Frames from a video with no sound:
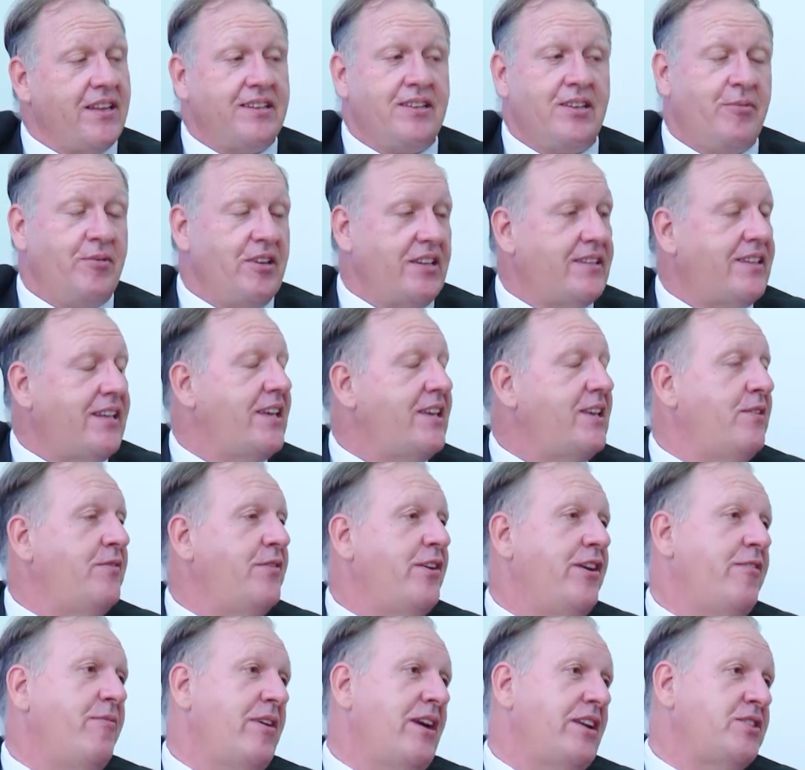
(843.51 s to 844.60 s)
Dominic, thank you
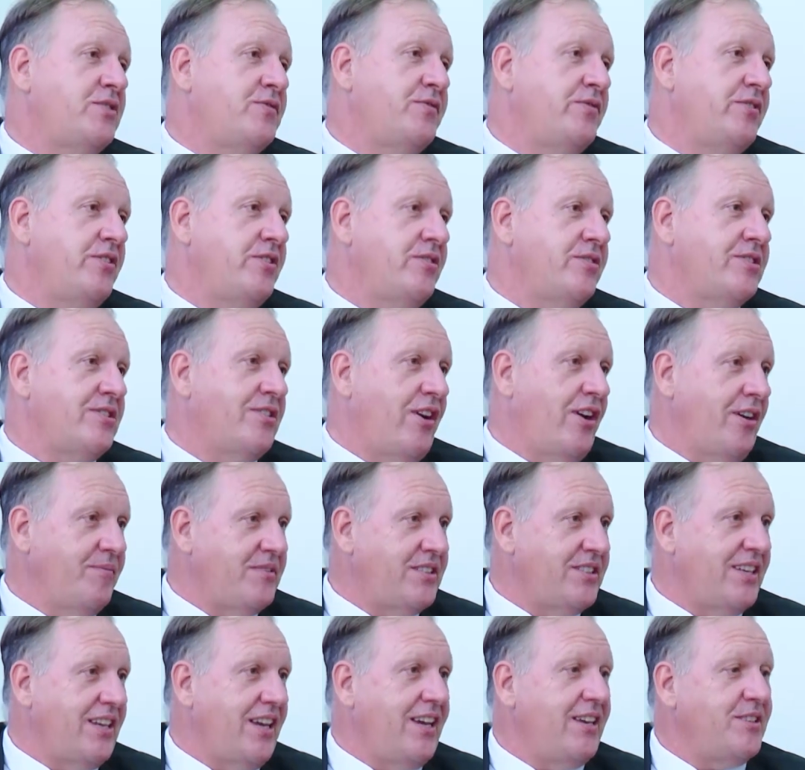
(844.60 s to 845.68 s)
very much for your time
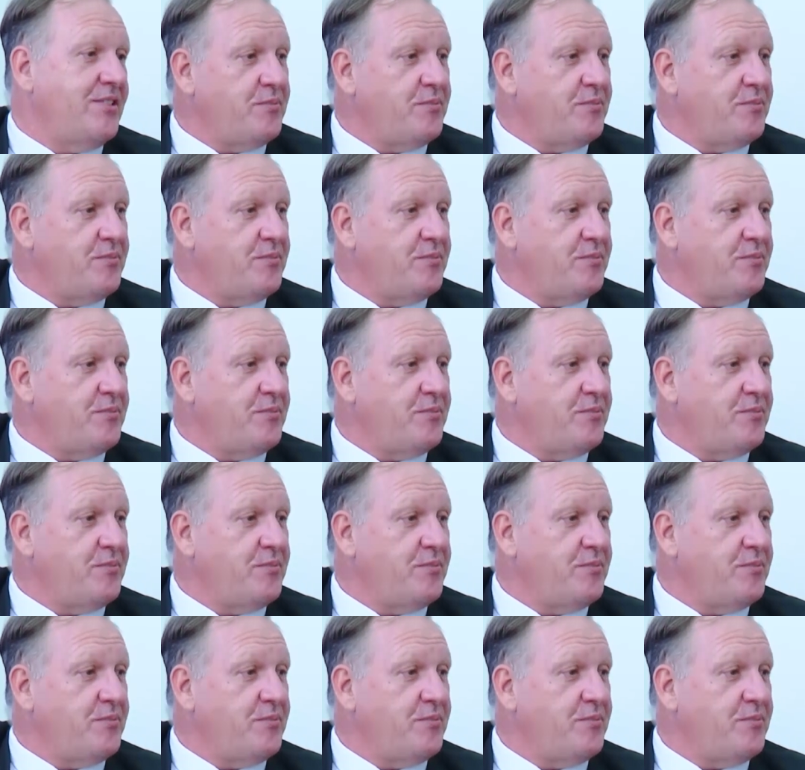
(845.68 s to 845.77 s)
today.